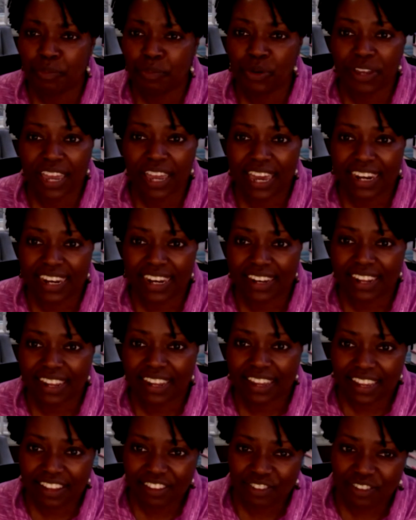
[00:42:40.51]
book
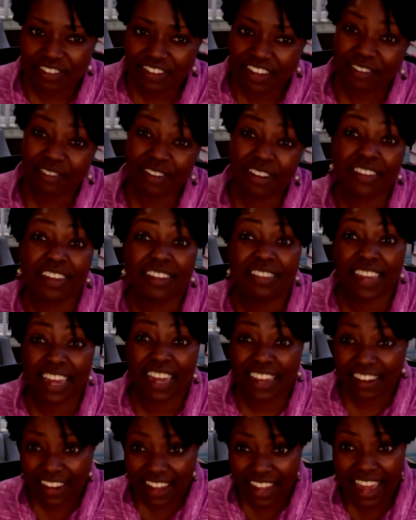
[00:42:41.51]
editing and just everything
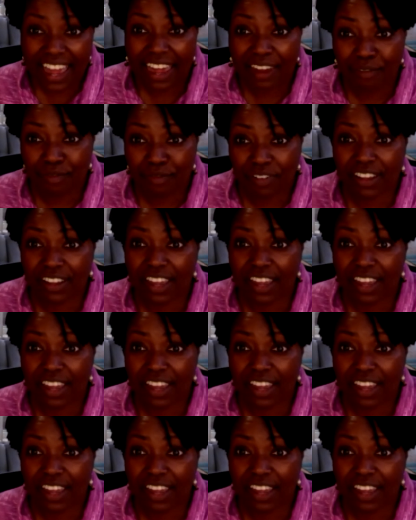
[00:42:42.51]
that I had